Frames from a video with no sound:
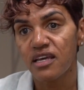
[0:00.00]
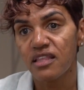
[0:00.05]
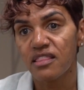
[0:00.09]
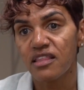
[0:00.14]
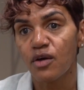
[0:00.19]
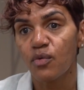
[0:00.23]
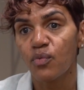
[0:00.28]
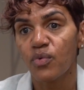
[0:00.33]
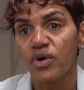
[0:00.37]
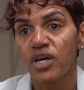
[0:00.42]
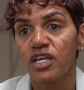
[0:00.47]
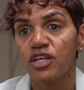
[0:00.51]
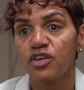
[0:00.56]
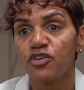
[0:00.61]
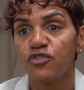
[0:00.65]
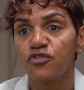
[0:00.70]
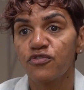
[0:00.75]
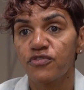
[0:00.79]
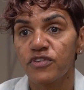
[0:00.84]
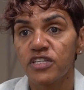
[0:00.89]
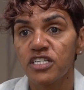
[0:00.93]
that where you
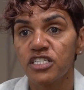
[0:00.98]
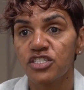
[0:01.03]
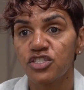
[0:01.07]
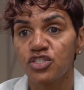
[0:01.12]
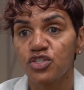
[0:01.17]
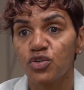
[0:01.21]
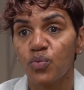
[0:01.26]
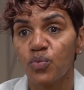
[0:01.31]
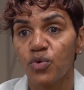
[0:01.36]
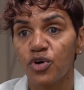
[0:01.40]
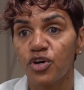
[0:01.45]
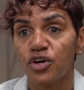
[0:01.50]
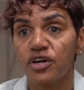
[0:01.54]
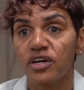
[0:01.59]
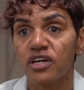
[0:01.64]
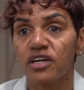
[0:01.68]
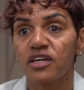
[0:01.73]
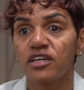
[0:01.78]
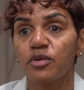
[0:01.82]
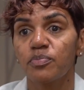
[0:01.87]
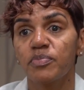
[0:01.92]
finished your
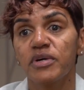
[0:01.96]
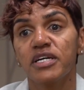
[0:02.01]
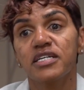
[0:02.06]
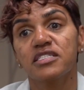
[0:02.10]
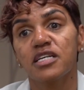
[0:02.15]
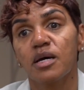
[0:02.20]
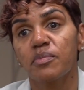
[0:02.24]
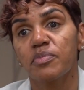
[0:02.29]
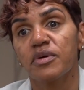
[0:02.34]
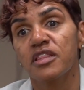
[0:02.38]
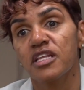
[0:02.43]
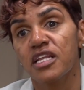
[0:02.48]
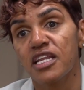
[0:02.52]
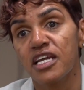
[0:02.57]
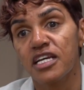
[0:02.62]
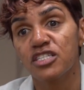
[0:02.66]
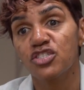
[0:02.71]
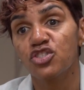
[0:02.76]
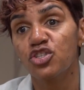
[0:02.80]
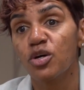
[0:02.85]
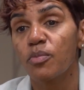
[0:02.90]
work you picked up in the
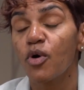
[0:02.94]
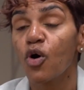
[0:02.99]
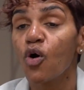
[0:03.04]
next job,